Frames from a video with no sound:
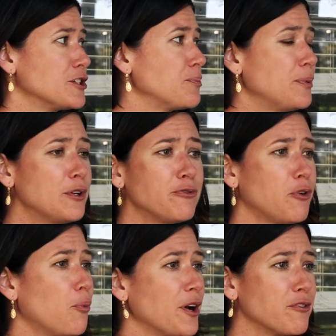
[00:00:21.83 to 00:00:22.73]
just
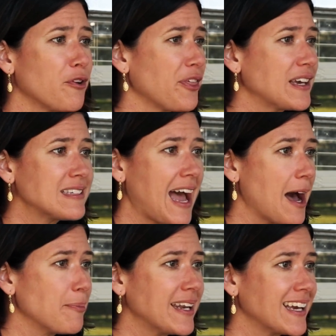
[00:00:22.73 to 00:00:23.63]
beautiful, wonderful things
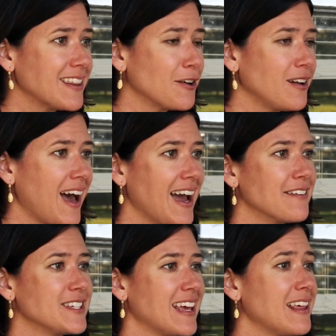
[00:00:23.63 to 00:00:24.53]
happening in their
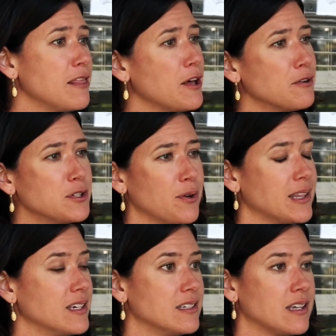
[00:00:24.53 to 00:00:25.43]
lives, and then those who
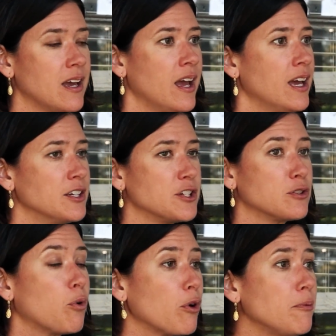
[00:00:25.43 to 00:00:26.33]
had these
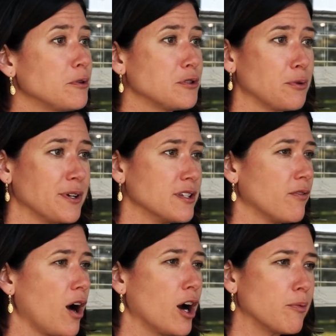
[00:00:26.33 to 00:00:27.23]
just horrible stories
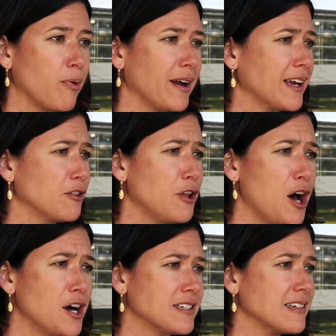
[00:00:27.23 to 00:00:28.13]
of heartbreak and
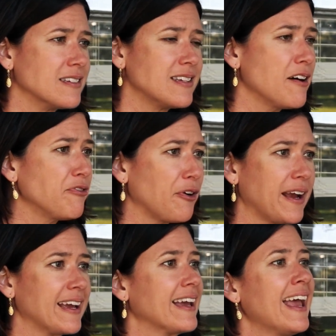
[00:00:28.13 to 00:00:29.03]
loss and suffering.